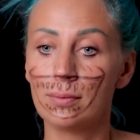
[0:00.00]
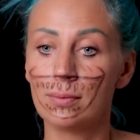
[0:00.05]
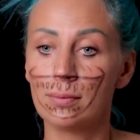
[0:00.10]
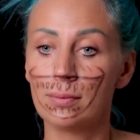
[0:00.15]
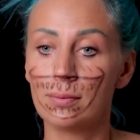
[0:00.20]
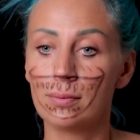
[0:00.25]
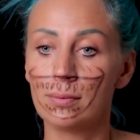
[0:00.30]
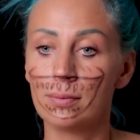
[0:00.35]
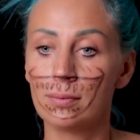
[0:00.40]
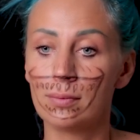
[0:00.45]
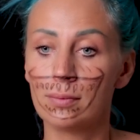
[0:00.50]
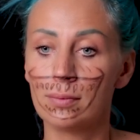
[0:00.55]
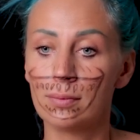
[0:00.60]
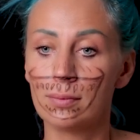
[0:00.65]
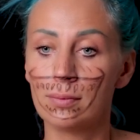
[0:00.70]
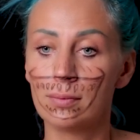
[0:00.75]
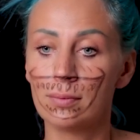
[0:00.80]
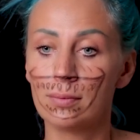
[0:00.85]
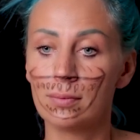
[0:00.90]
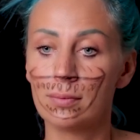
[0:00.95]

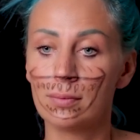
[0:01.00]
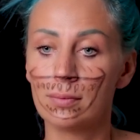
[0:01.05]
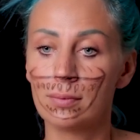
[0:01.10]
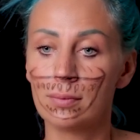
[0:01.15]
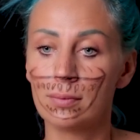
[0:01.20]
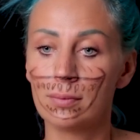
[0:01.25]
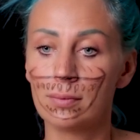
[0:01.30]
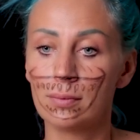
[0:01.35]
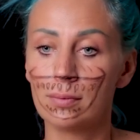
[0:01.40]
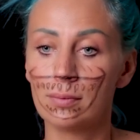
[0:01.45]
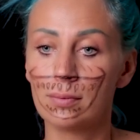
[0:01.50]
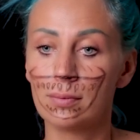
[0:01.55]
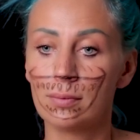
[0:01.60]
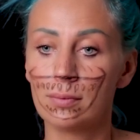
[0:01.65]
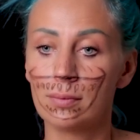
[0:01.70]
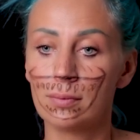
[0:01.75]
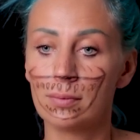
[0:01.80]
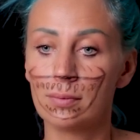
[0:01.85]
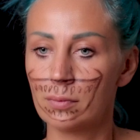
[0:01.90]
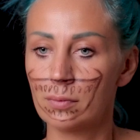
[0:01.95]

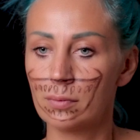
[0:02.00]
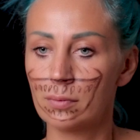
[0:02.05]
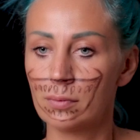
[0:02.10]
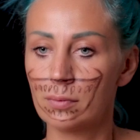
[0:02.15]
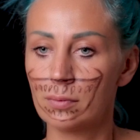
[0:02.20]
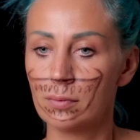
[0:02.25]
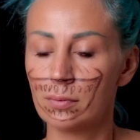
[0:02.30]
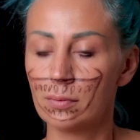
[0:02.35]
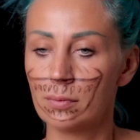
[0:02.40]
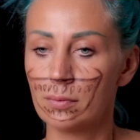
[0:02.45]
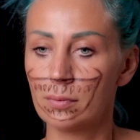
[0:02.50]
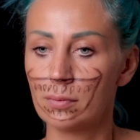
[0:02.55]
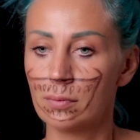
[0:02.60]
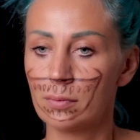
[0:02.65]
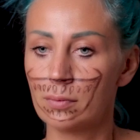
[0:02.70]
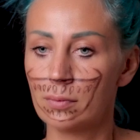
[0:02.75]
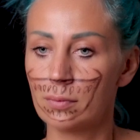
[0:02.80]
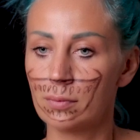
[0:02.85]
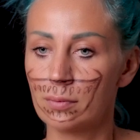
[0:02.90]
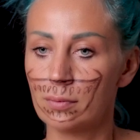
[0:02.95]

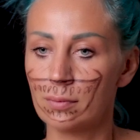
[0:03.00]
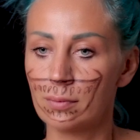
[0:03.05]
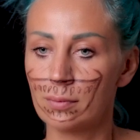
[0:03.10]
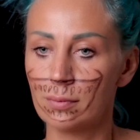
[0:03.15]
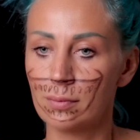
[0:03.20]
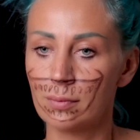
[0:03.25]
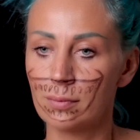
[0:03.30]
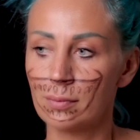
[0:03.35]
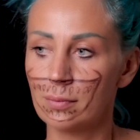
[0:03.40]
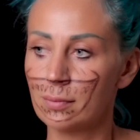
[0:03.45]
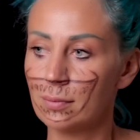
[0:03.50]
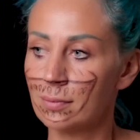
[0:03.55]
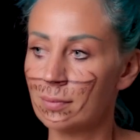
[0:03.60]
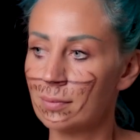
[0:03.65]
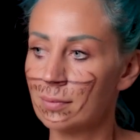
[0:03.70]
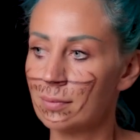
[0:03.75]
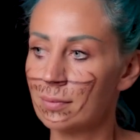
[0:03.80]
Nobody speaks.